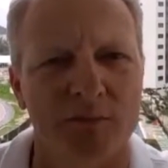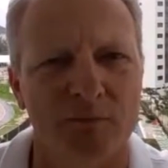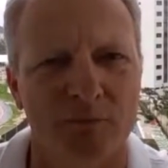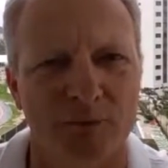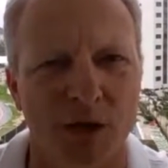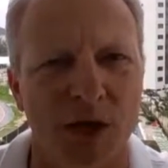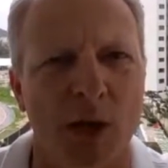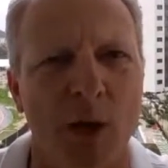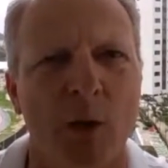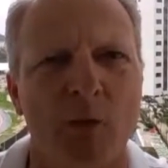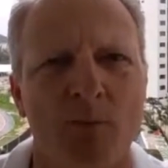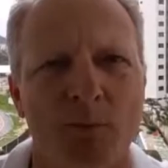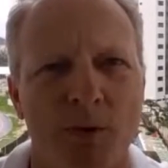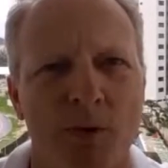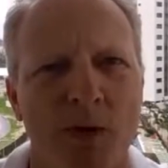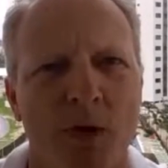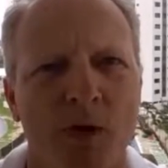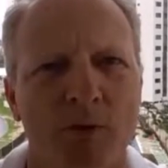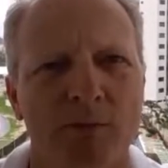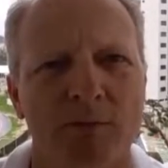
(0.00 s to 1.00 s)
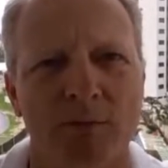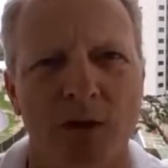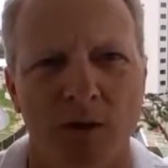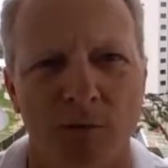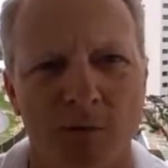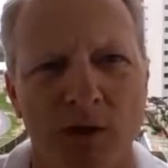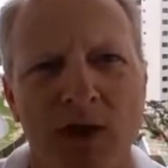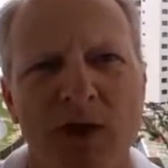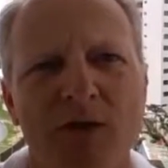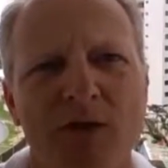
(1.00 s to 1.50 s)
Rio put on a
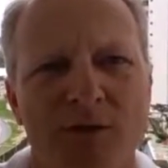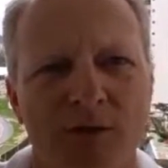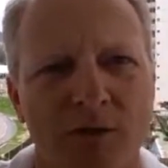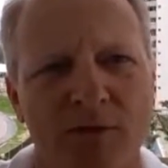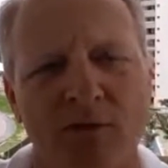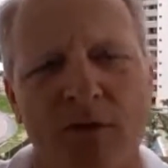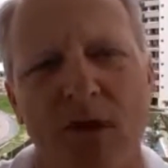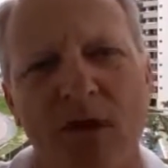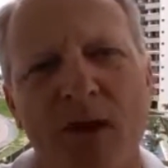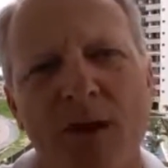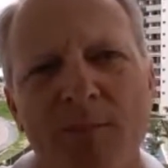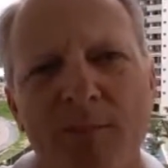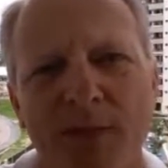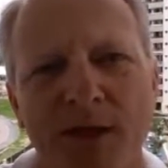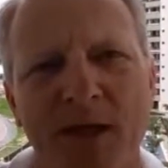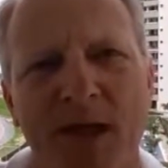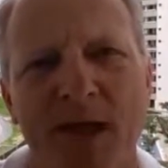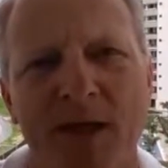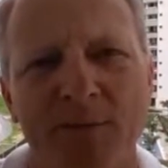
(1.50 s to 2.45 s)
really terrific Olympic